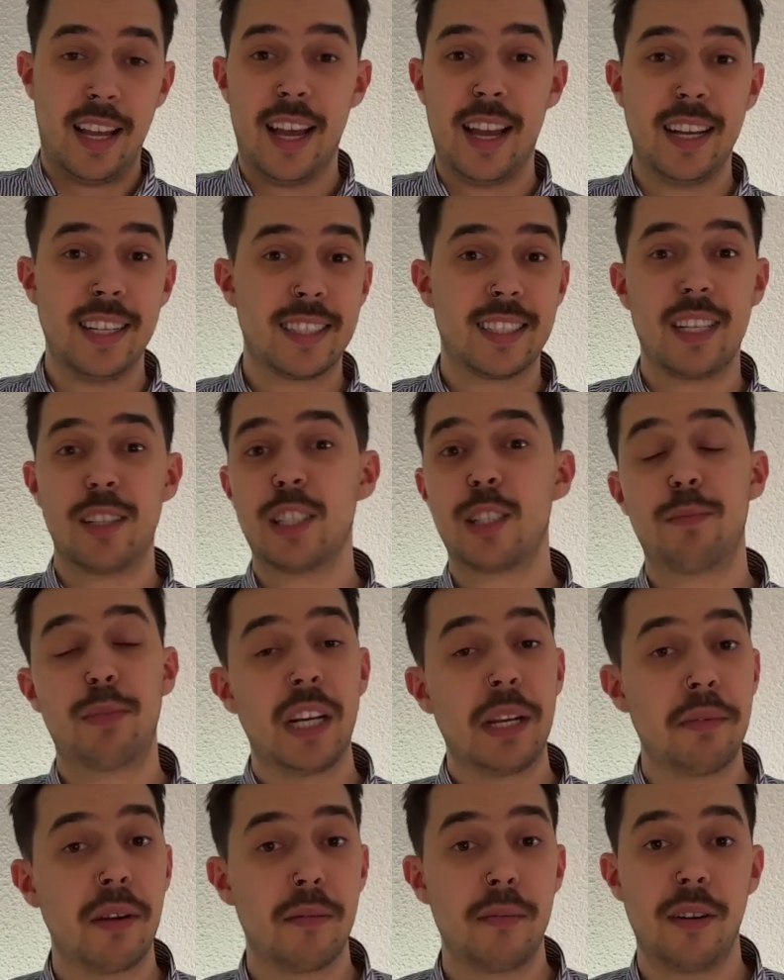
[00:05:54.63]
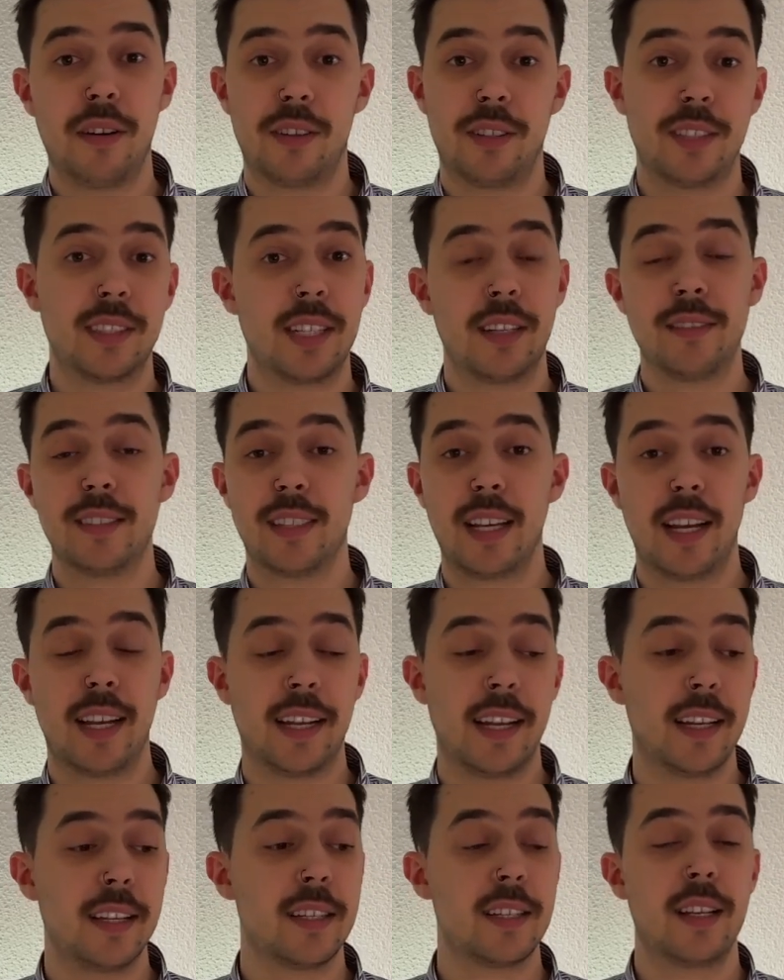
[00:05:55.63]
sounds premium or sounds
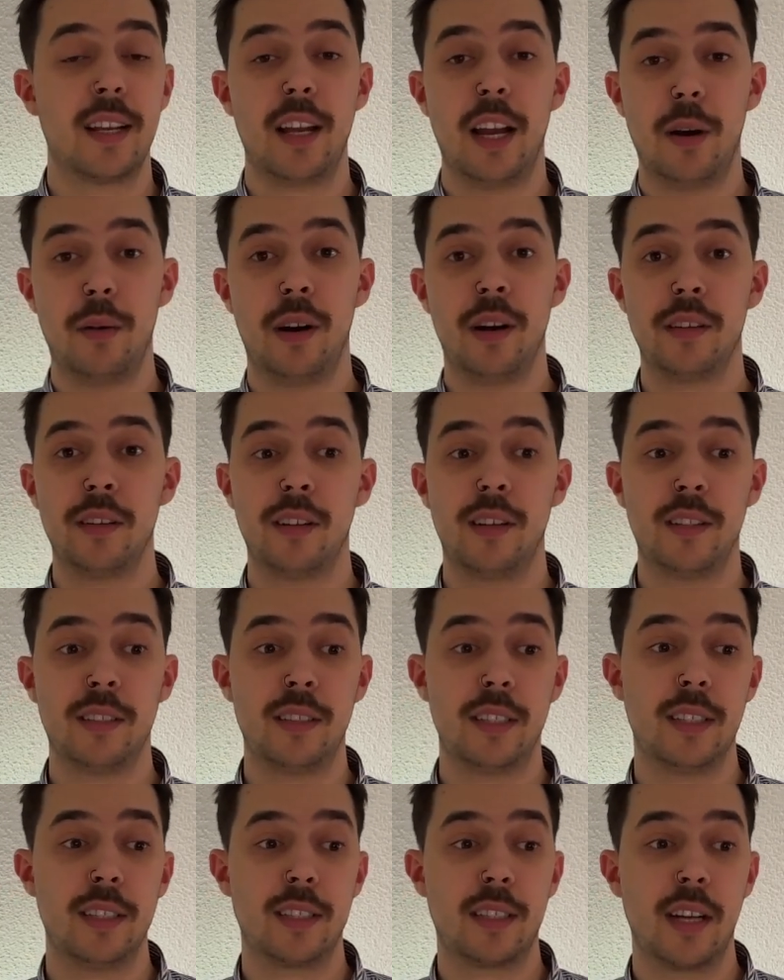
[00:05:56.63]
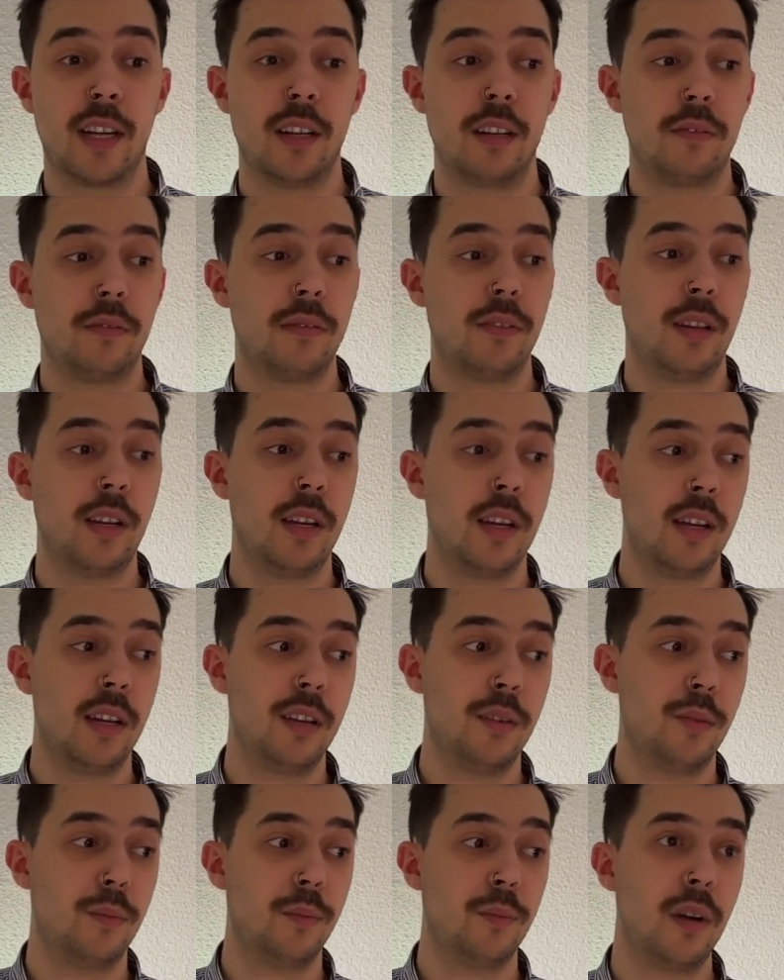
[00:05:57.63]
elegant or whatnot, and it's kind of,
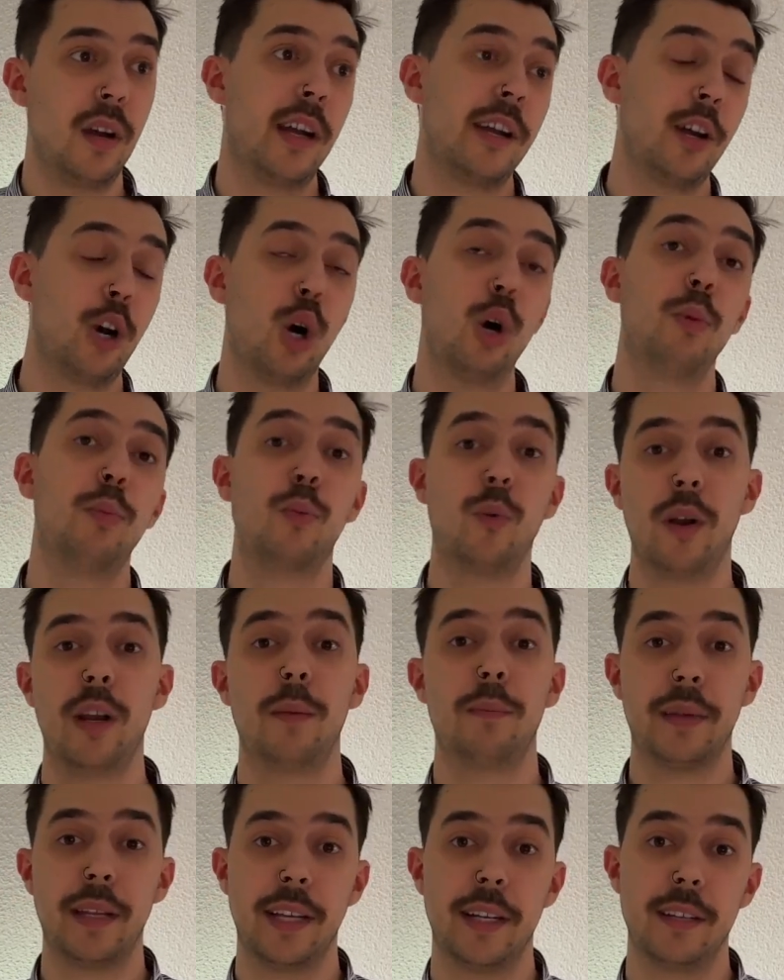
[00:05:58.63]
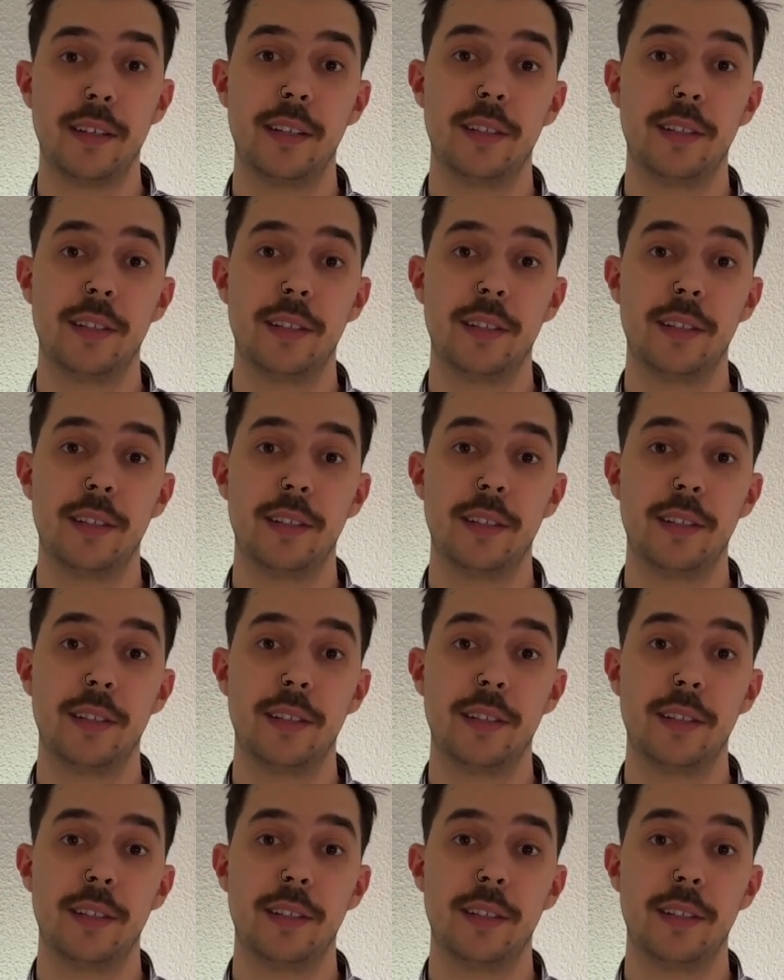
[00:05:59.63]
I hope, will appeal